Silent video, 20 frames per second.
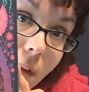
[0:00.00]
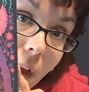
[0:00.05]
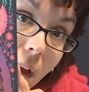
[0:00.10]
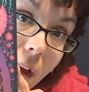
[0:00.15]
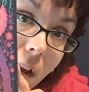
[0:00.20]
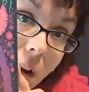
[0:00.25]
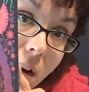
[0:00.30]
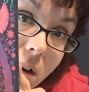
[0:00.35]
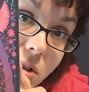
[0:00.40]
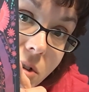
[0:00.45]

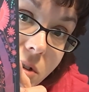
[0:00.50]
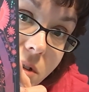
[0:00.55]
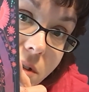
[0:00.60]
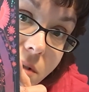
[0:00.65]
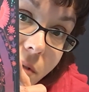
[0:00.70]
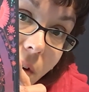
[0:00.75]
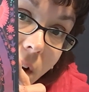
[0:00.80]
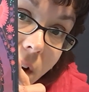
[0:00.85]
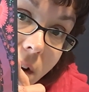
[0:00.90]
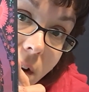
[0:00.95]
And I just
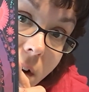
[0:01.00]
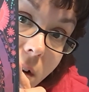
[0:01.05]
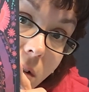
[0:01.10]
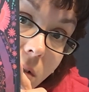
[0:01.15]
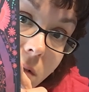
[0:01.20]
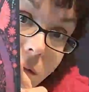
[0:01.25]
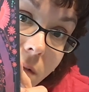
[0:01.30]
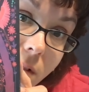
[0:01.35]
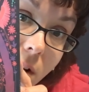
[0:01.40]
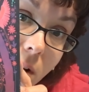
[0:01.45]
find it
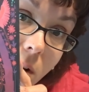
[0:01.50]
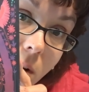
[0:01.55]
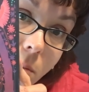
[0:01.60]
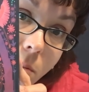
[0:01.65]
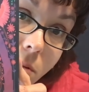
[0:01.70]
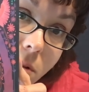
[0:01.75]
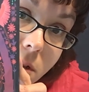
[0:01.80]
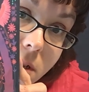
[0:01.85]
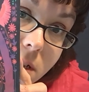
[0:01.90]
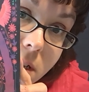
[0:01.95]
very
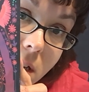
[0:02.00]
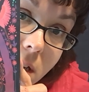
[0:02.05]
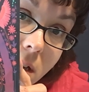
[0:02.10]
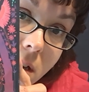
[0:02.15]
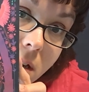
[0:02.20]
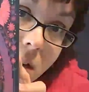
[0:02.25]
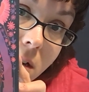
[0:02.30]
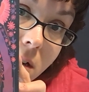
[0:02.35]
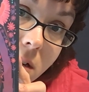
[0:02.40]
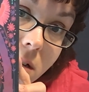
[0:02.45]

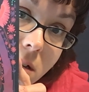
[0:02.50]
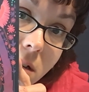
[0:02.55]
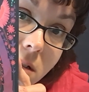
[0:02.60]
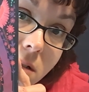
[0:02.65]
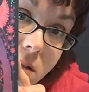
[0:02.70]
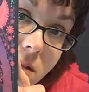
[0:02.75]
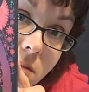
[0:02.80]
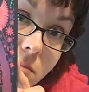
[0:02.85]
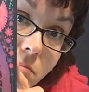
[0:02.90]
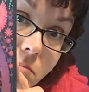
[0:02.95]
pretty.
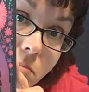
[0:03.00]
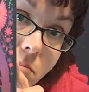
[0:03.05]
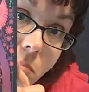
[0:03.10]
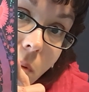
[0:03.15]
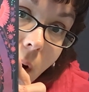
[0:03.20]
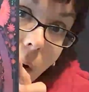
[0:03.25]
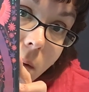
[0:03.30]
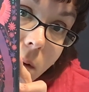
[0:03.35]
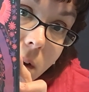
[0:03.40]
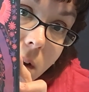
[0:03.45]
It's
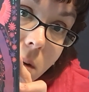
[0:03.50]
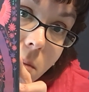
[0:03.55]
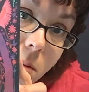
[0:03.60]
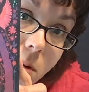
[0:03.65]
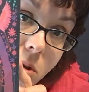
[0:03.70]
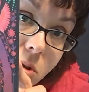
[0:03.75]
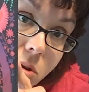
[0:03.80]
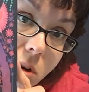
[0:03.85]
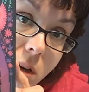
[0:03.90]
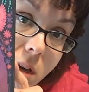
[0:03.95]
probably going to be
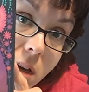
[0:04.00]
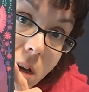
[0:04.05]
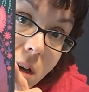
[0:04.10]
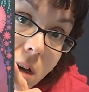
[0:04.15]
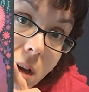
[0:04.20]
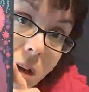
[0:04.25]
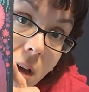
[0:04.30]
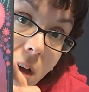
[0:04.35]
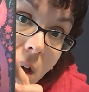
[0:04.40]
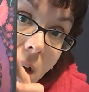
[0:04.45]

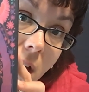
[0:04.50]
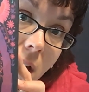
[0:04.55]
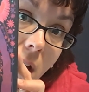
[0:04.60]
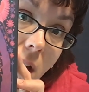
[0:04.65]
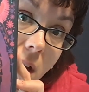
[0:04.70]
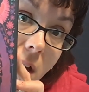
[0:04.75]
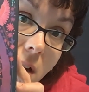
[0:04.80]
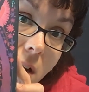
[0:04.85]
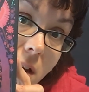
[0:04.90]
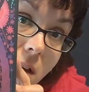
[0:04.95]
tricky.
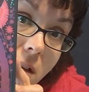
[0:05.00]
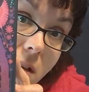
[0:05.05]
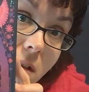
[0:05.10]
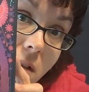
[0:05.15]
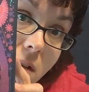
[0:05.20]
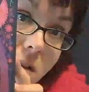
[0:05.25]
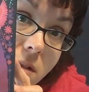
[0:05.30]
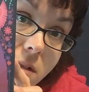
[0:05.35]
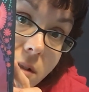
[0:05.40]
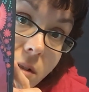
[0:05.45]
And in
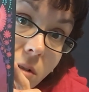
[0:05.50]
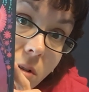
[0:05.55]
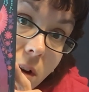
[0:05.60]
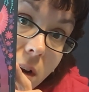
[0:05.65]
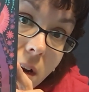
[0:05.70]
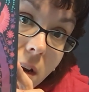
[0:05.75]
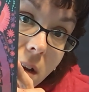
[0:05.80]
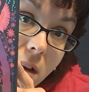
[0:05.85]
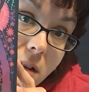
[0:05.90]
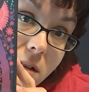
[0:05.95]
this
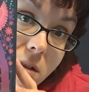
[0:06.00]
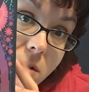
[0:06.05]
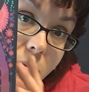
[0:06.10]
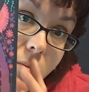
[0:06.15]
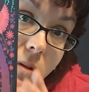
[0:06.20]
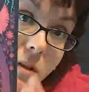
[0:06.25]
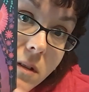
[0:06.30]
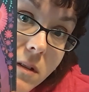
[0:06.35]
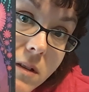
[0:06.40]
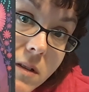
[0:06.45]
gradient
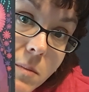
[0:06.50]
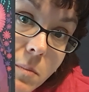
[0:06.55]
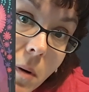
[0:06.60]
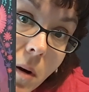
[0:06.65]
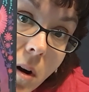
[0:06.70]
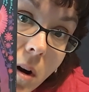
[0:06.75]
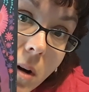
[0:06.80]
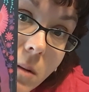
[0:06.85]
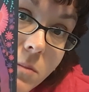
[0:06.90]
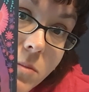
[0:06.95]
with this
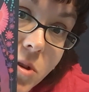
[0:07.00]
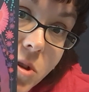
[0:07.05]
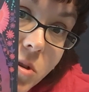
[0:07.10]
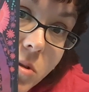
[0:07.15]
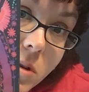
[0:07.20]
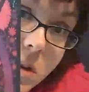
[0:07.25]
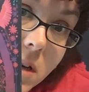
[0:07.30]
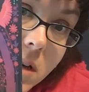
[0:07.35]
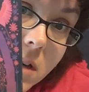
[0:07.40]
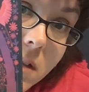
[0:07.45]
palm
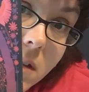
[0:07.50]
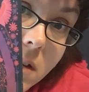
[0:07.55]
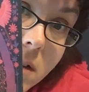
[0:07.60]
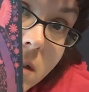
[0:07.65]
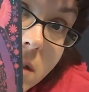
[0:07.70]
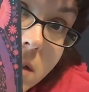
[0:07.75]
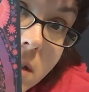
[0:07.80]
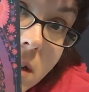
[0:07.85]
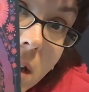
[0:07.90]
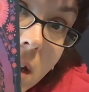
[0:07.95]
tree and the
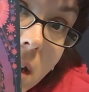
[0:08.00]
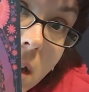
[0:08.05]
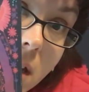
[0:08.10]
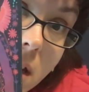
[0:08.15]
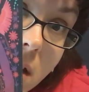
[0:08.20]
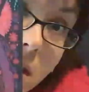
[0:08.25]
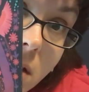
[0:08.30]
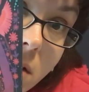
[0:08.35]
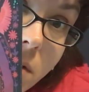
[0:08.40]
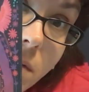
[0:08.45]
snake
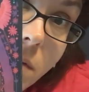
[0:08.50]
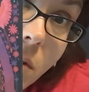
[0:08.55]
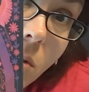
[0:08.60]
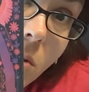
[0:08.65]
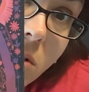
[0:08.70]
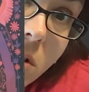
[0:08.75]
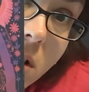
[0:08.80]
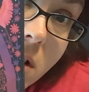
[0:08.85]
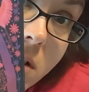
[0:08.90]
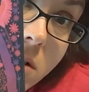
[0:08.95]
and the
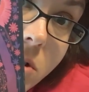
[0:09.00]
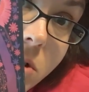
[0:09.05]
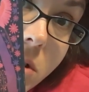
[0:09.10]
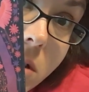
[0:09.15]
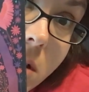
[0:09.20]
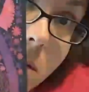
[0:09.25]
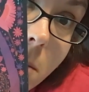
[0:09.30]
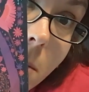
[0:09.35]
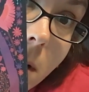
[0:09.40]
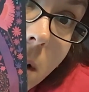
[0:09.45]
foliage
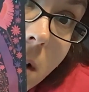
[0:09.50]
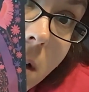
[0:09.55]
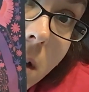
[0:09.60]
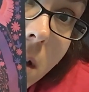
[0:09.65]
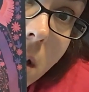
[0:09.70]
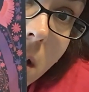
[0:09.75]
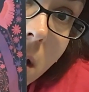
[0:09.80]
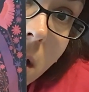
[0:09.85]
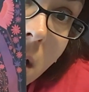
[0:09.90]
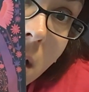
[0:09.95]
and the
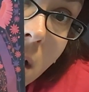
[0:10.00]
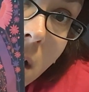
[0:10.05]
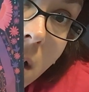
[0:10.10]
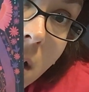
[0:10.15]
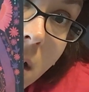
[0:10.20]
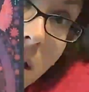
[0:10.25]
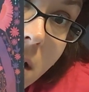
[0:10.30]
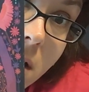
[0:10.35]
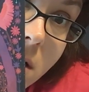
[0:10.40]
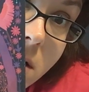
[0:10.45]
monkey
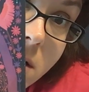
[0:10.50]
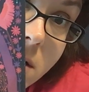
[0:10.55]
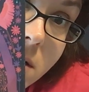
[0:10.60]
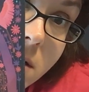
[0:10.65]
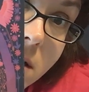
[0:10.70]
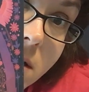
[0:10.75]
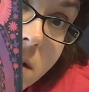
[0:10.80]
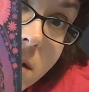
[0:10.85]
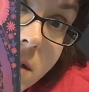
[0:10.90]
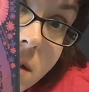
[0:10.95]
is
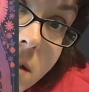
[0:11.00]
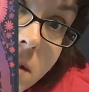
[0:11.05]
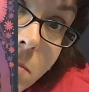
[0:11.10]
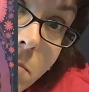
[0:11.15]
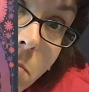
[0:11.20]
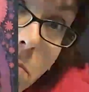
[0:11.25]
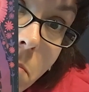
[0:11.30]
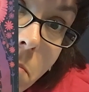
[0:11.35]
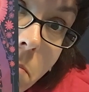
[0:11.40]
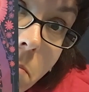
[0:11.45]
this
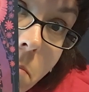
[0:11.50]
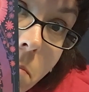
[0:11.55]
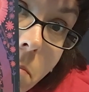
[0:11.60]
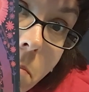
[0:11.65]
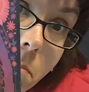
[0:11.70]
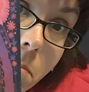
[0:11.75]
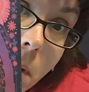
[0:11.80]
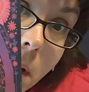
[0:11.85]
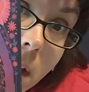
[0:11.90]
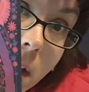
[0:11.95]

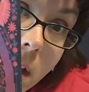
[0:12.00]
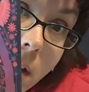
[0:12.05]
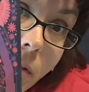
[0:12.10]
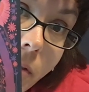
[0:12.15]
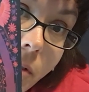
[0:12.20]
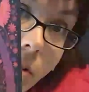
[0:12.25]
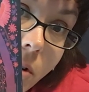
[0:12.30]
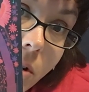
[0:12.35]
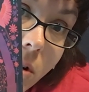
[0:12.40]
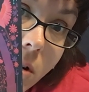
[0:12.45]

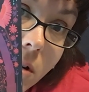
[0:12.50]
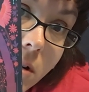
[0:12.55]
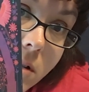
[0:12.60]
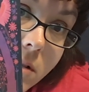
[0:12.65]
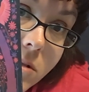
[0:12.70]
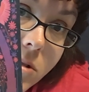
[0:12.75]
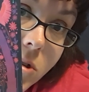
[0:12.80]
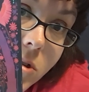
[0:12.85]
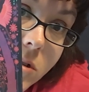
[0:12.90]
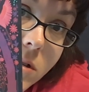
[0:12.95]
panther
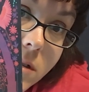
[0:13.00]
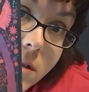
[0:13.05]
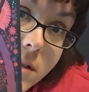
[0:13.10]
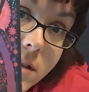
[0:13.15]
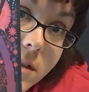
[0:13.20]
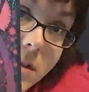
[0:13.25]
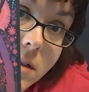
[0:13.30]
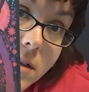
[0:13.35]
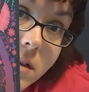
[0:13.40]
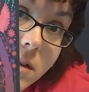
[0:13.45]

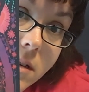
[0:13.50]
just